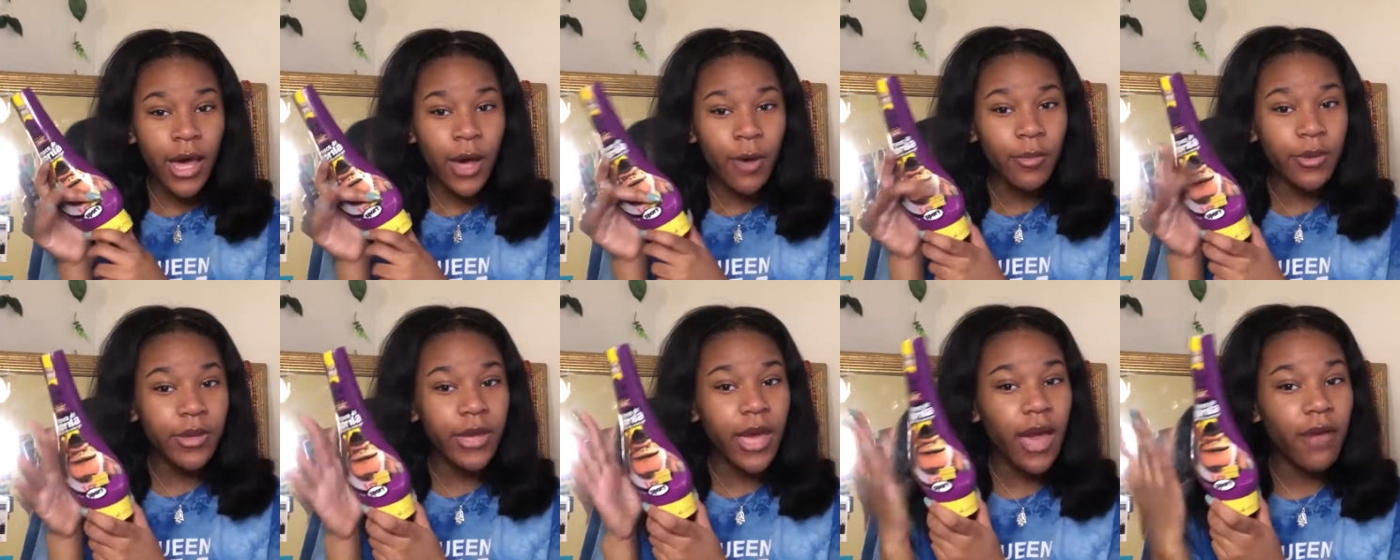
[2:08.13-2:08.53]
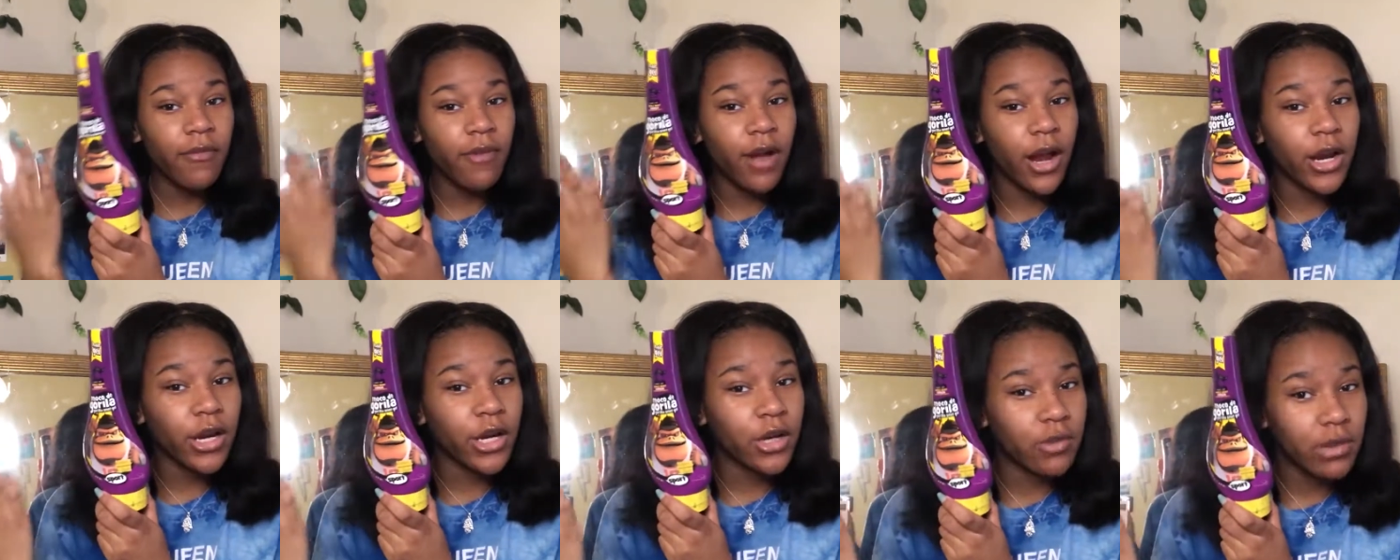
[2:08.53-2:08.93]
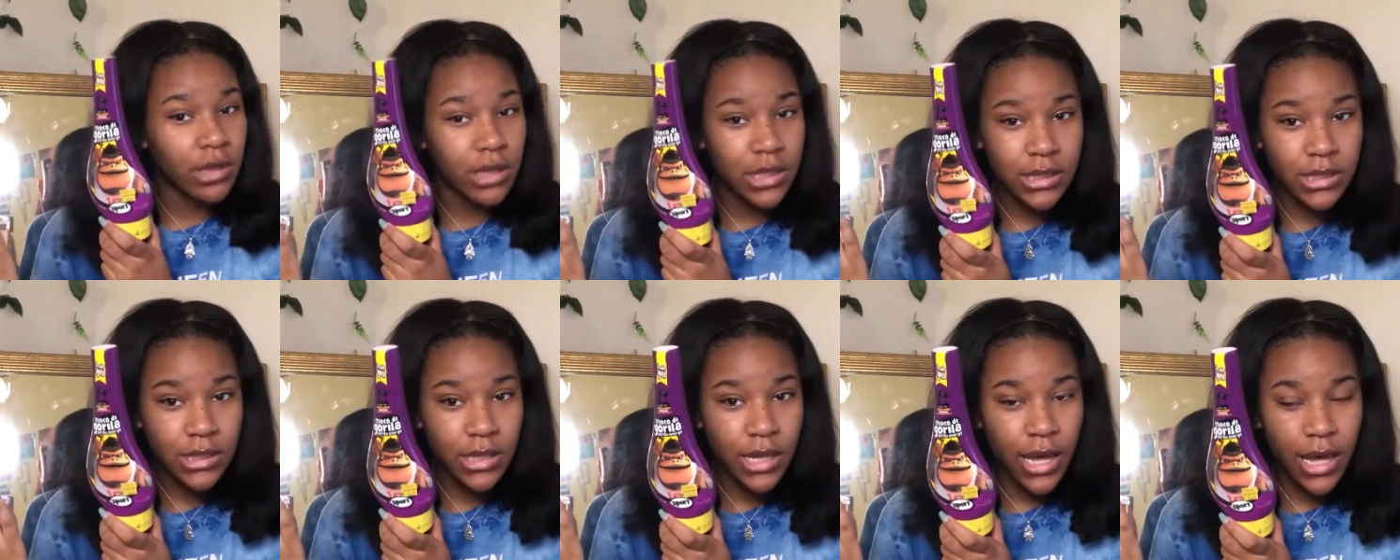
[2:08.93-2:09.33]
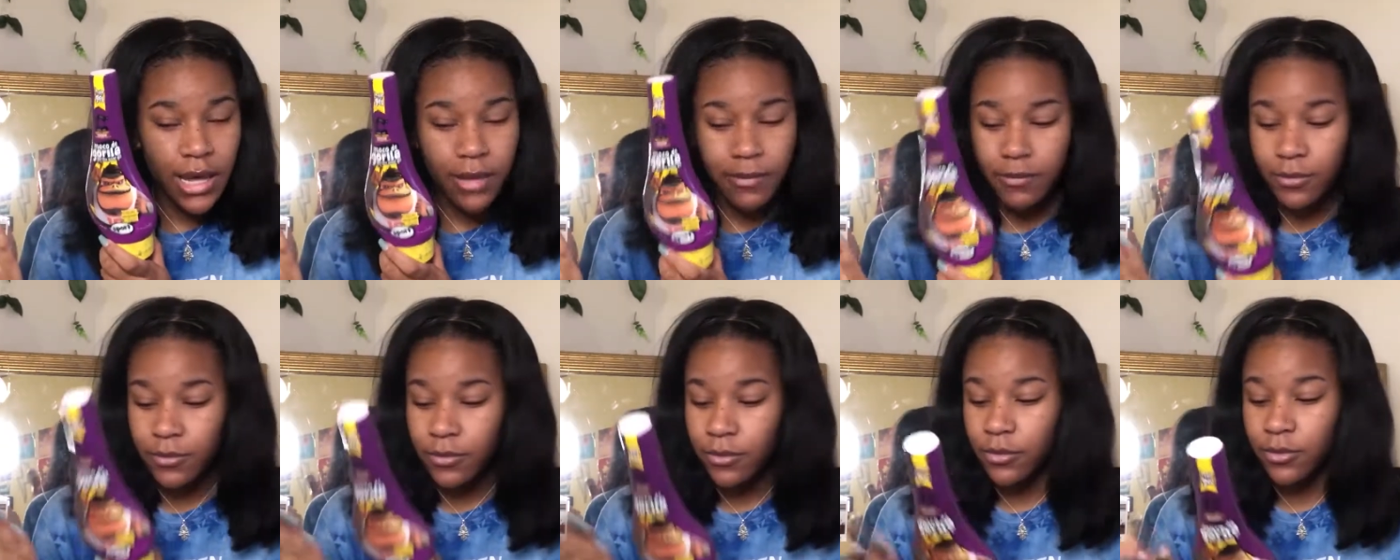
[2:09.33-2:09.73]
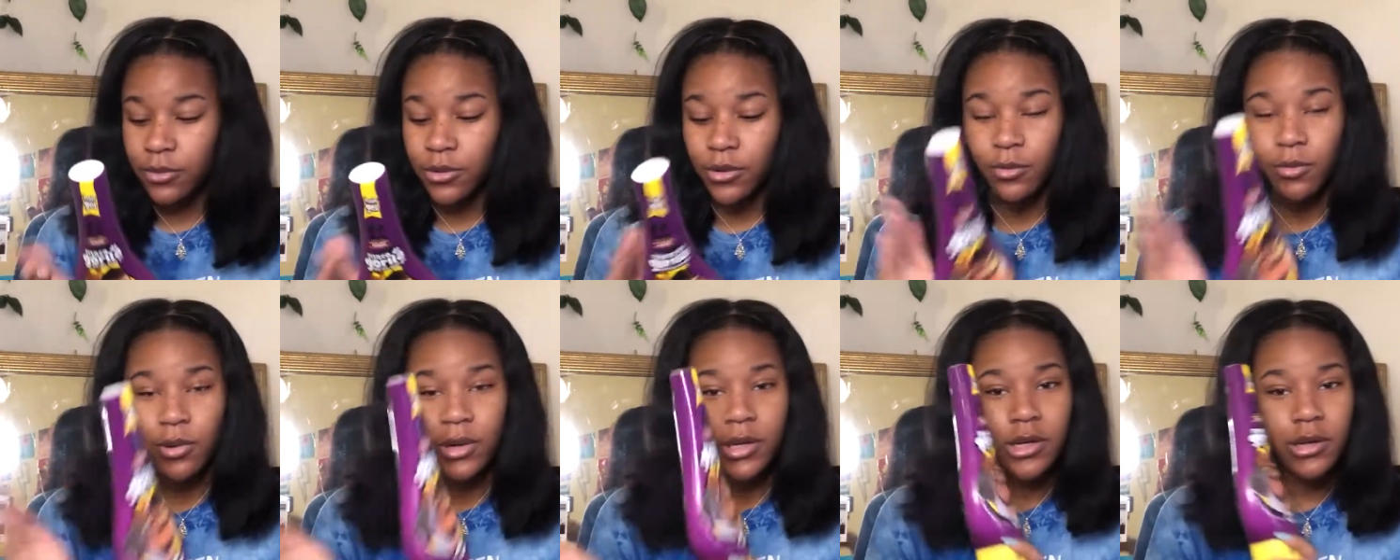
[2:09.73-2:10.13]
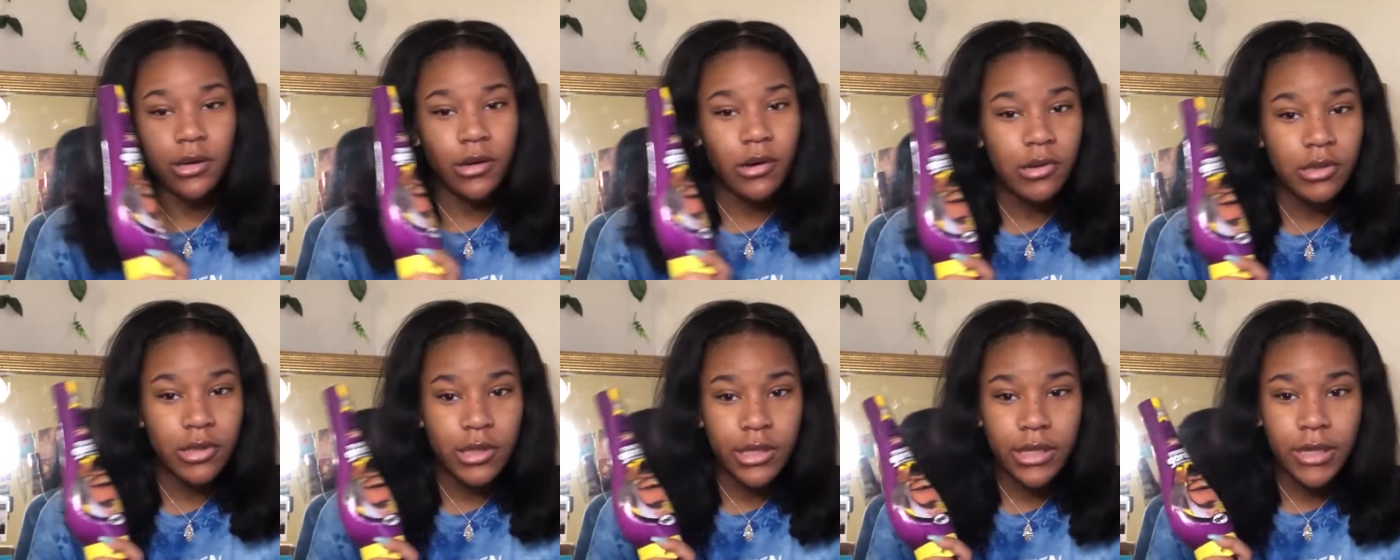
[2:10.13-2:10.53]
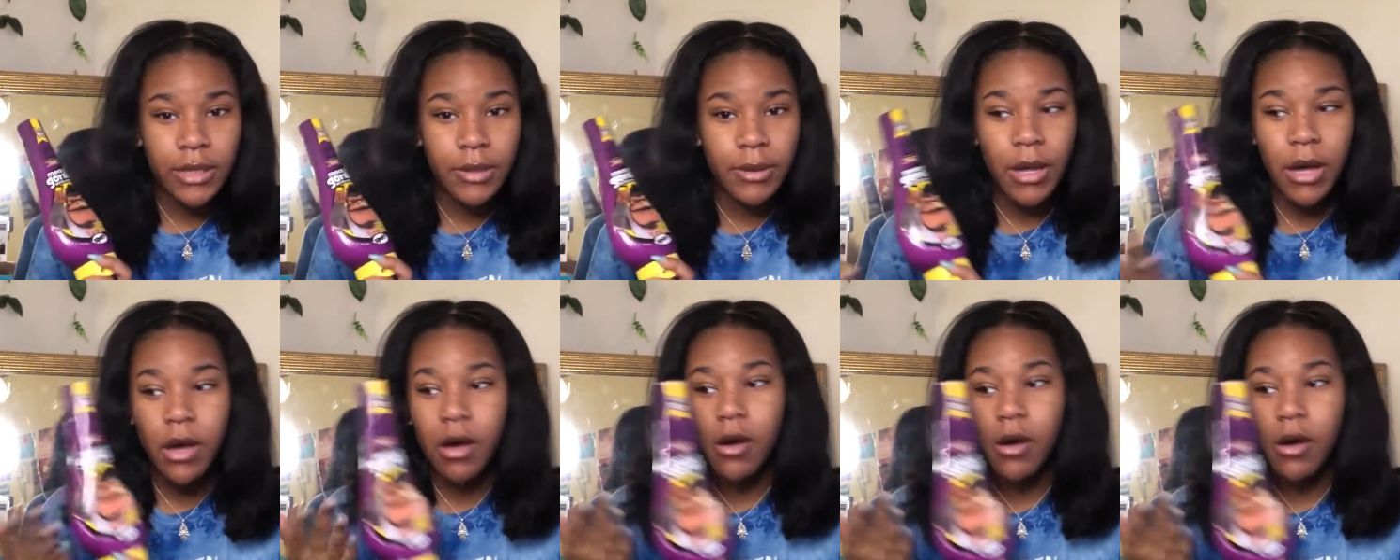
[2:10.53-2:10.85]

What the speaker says: We have our Gorilla Snot, the one and only.